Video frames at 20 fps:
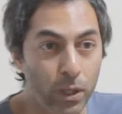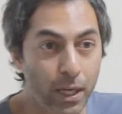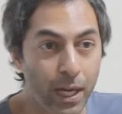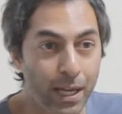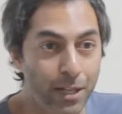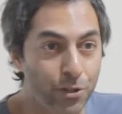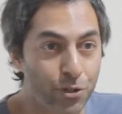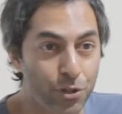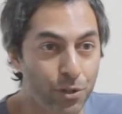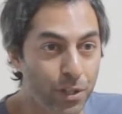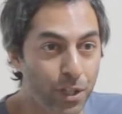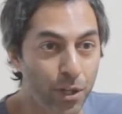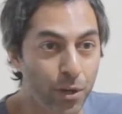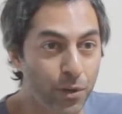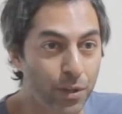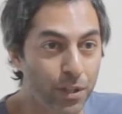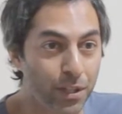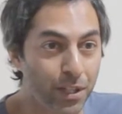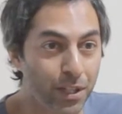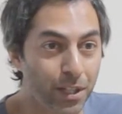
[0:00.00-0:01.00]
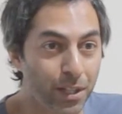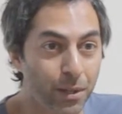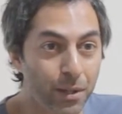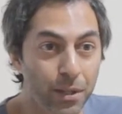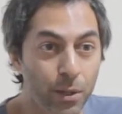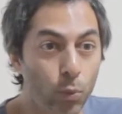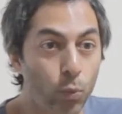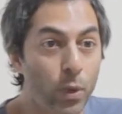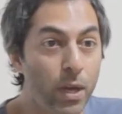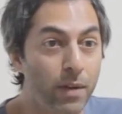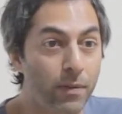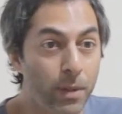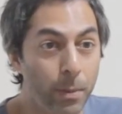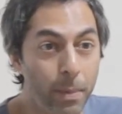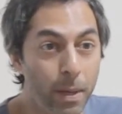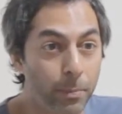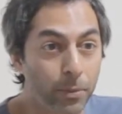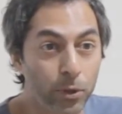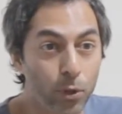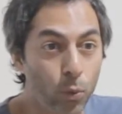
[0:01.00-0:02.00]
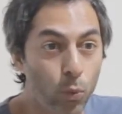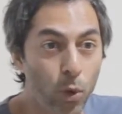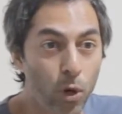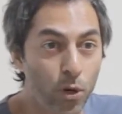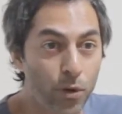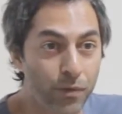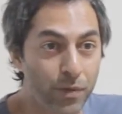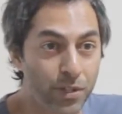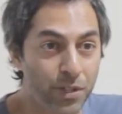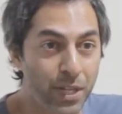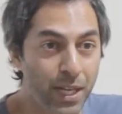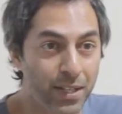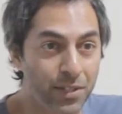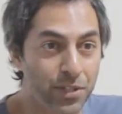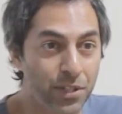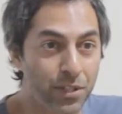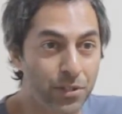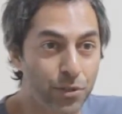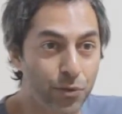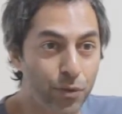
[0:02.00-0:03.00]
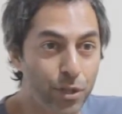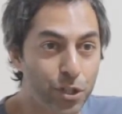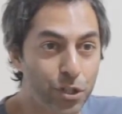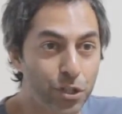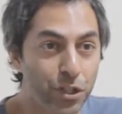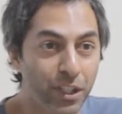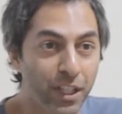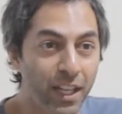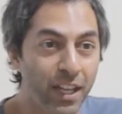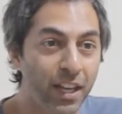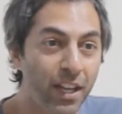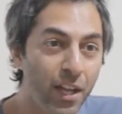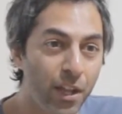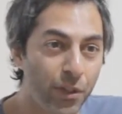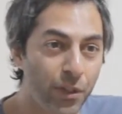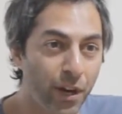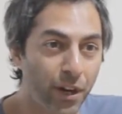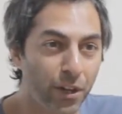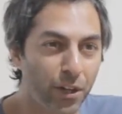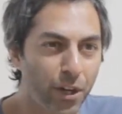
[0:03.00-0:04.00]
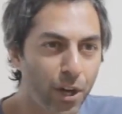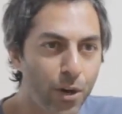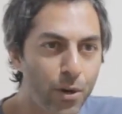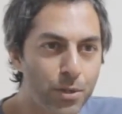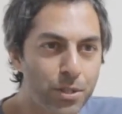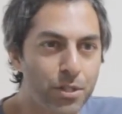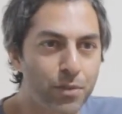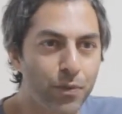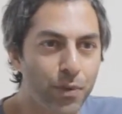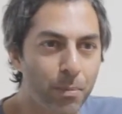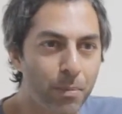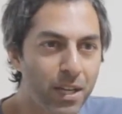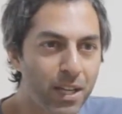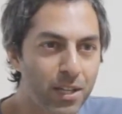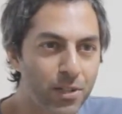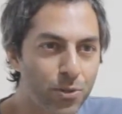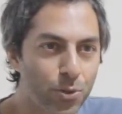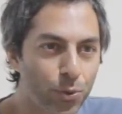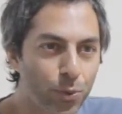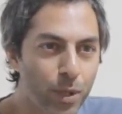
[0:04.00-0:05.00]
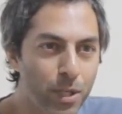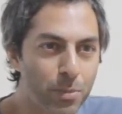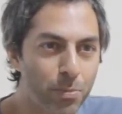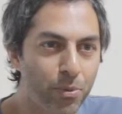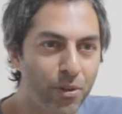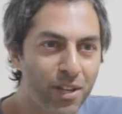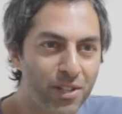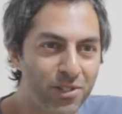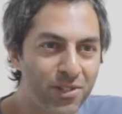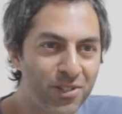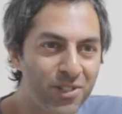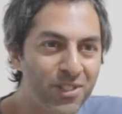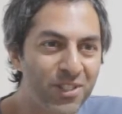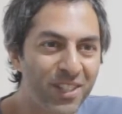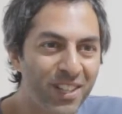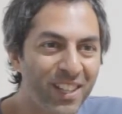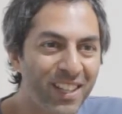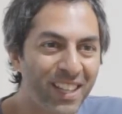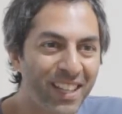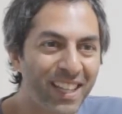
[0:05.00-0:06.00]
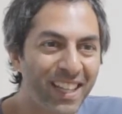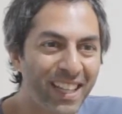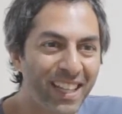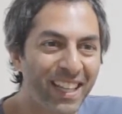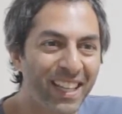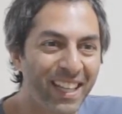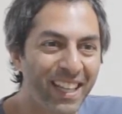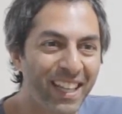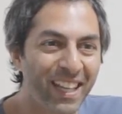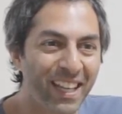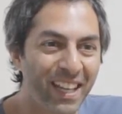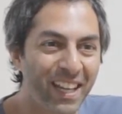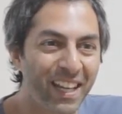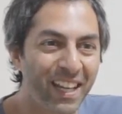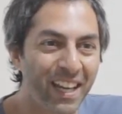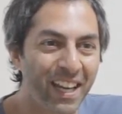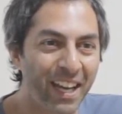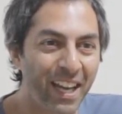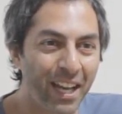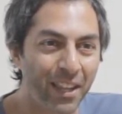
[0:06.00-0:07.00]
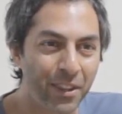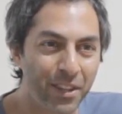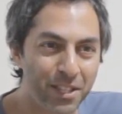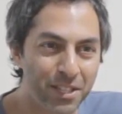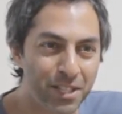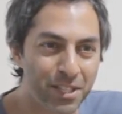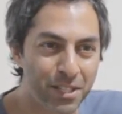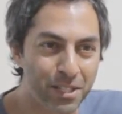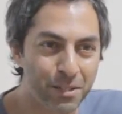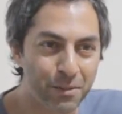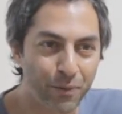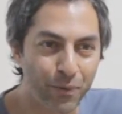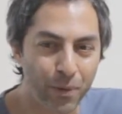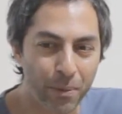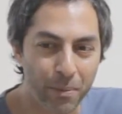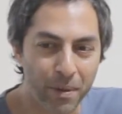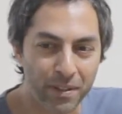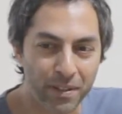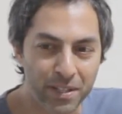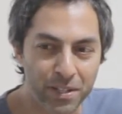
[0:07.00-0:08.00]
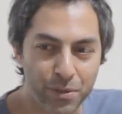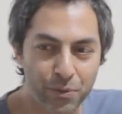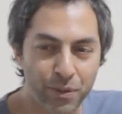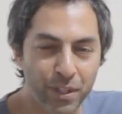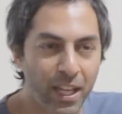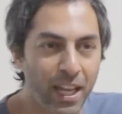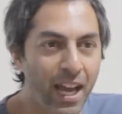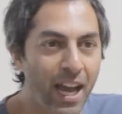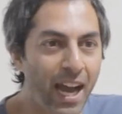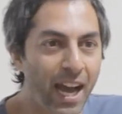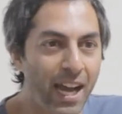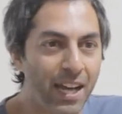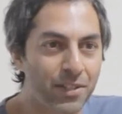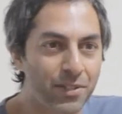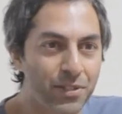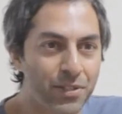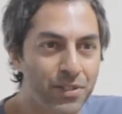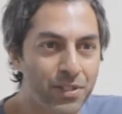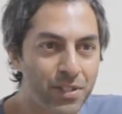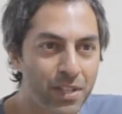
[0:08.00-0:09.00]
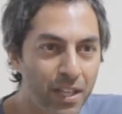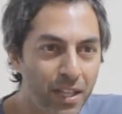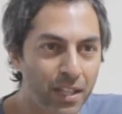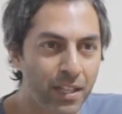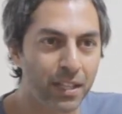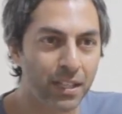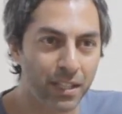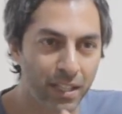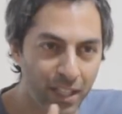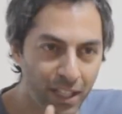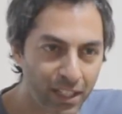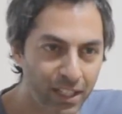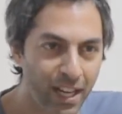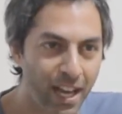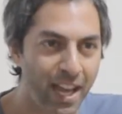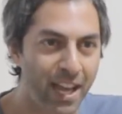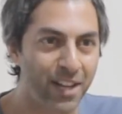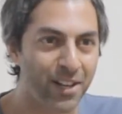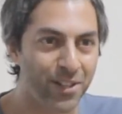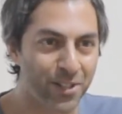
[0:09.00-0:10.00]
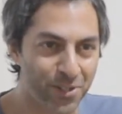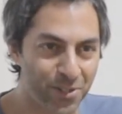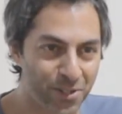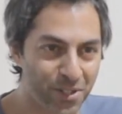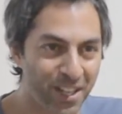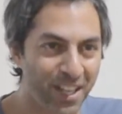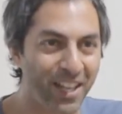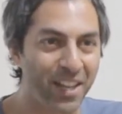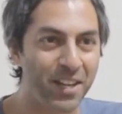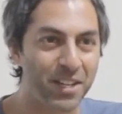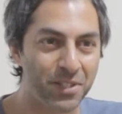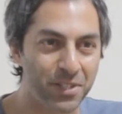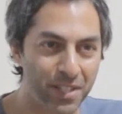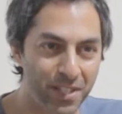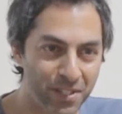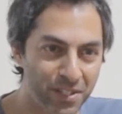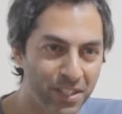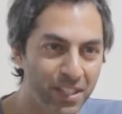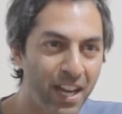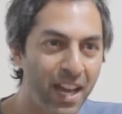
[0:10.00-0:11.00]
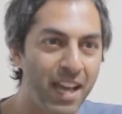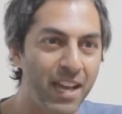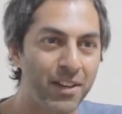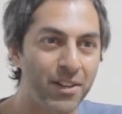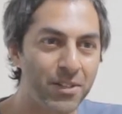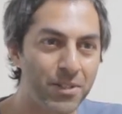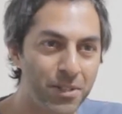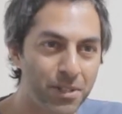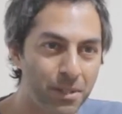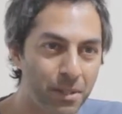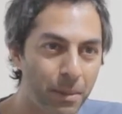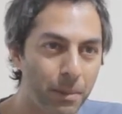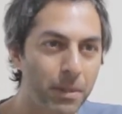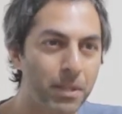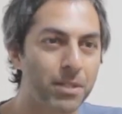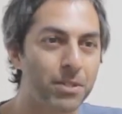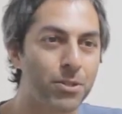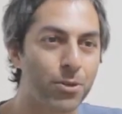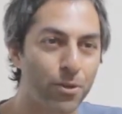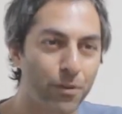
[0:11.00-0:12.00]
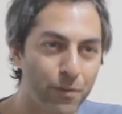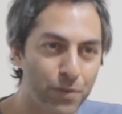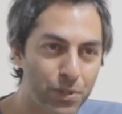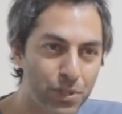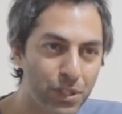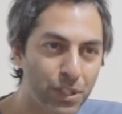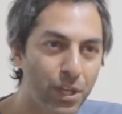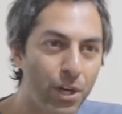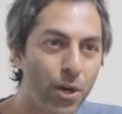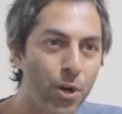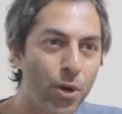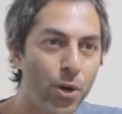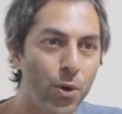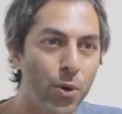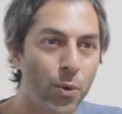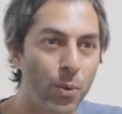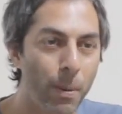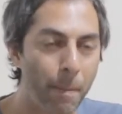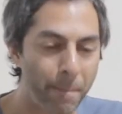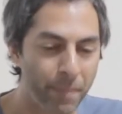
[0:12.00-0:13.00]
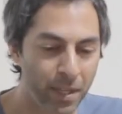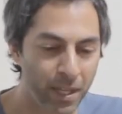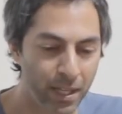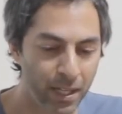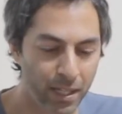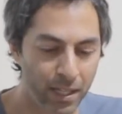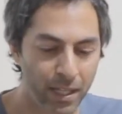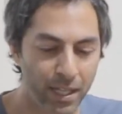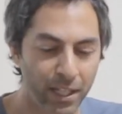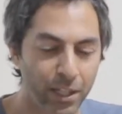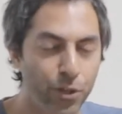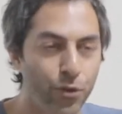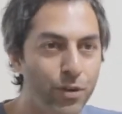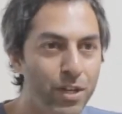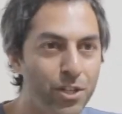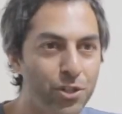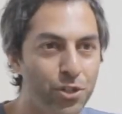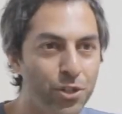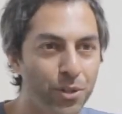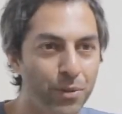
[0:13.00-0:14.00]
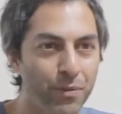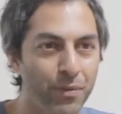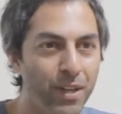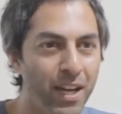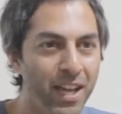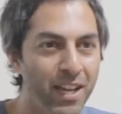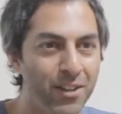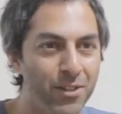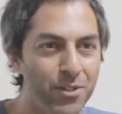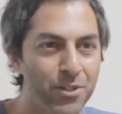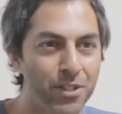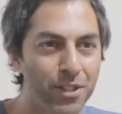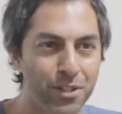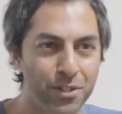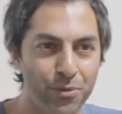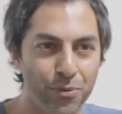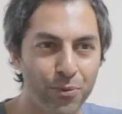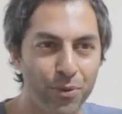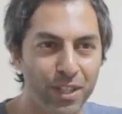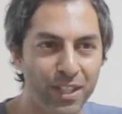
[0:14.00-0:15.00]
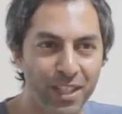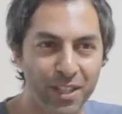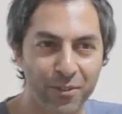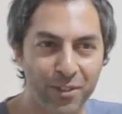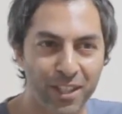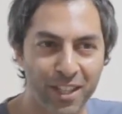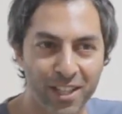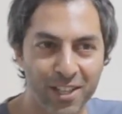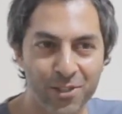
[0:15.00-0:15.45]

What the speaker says: ancient, you know, the people who wove the textiles originally, their ghost for me is always present. And this really adds layers, and it's these layers, this sort of slow accretion of layers that's really, really